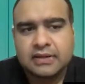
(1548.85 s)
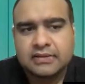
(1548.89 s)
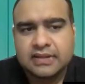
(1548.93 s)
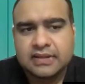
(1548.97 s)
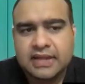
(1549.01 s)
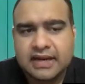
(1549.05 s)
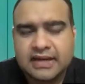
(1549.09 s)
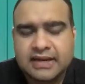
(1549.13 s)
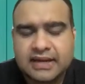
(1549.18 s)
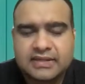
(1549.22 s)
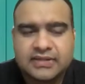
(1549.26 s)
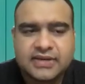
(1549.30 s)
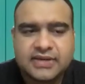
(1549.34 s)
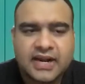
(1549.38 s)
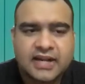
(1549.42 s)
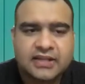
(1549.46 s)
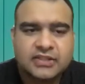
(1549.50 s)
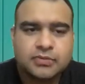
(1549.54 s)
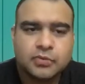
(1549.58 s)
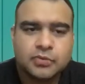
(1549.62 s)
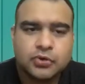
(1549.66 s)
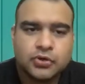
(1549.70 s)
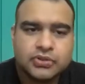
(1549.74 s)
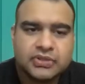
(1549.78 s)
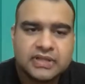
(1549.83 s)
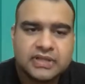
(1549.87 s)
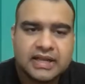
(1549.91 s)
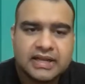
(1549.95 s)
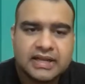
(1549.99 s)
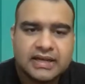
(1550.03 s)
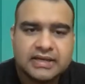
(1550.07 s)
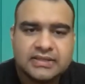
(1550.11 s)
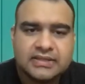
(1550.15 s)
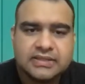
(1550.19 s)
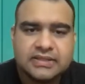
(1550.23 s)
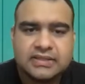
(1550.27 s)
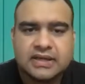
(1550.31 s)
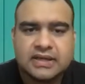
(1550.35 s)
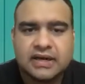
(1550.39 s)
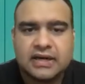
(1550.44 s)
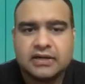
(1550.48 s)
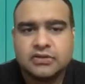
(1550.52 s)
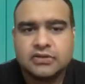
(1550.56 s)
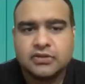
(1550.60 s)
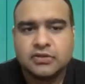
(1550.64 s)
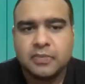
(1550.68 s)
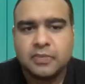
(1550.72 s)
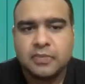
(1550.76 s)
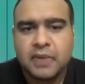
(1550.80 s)
that attracts more sellers
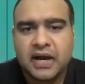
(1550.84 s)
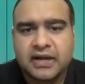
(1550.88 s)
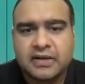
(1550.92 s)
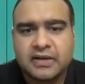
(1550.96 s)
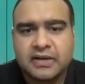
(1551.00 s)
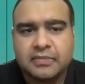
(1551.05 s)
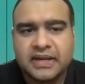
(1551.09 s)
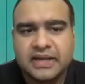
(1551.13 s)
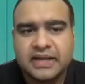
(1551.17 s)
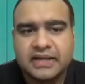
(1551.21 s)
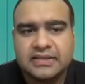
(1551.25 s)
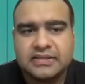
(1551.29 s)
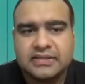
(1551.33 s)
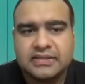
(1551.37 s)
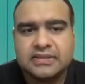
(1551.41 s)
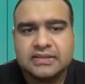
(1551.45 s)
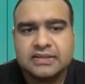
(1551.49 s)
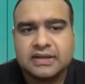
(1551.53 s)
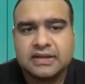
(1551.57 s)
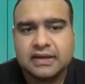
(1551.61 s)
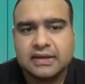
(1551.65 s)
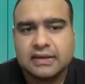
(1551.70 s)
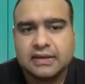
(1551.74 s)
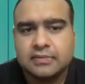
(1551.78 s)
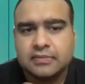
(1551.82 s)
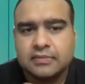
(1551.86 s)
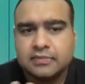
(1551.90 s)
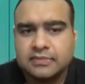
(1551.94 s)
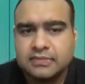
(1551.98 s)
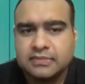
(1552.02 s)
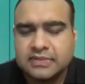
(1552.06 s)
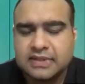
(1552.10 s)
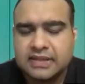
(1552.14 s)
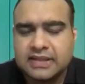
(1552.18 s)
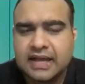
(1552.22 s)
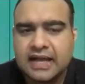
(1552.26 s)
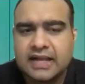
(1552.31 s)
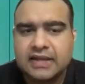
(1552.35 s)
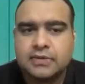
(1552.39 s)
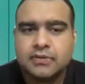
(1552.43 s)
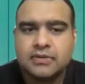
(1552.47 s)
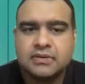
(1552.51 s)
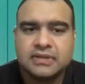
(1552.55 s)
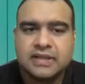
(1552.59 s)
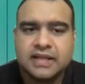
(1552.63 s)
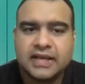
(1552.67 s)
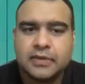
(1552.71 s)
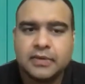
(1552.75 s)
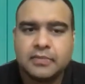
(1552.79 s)
to the marketplace, that
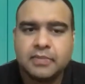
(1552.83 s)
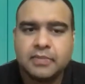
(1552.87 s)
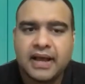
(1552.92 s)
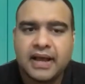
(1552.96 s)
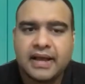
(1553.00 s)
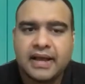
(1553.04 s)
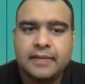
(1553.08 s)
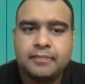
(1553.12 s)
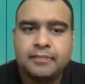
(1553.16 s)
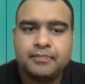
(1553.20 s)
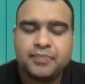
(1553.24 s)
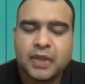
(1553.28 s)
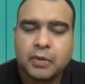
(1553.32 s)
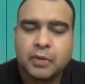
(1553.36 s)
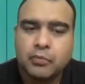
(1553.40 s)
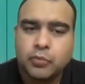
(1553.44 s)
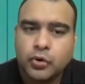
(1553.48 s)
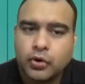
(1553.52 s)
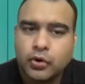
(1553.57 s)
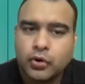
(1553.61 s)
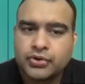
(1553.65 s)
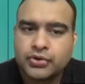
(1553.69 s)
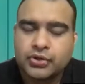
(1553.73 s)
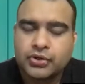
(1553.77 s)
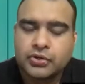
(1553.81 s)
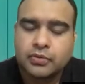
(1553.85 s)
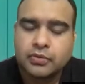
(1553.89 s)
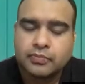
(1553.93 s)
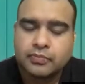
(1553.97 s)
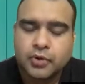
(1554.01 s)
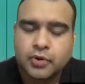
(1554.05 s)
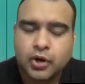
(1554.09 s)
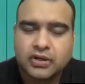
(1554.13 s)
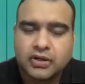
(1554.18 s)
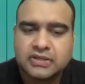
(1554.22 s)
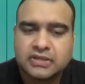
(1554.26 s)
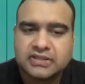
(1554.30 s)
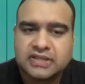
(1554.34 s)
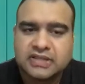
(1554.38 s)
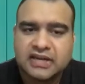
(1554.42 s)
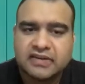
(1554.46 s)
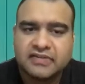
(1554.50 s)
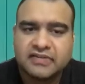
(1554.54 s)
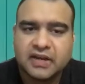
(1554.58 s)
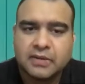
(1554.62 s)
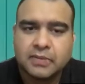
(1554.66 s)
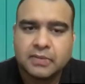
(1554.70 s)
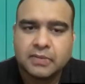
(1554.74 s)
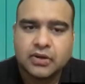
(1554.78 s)
thereby more products are
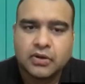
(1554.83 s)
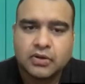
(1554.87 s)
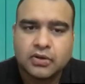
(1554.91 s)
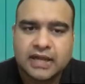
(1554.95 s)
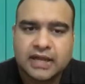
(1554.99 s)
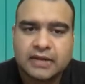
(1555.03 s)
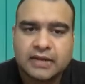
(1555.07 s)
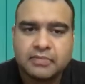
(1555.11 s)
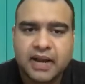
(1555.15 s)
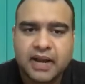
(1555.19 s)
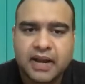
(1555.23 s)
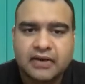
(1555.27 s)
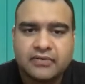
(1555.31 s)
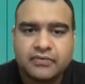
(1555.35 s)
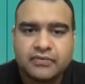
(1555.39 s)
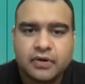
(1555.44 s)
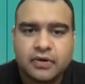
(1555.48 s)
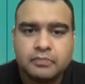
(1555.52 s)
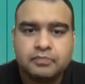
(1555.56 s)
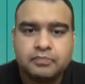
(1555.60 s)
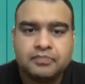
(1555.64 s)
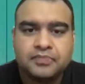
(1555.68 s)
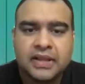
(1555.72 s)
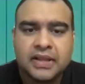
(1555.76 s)
available on that platform,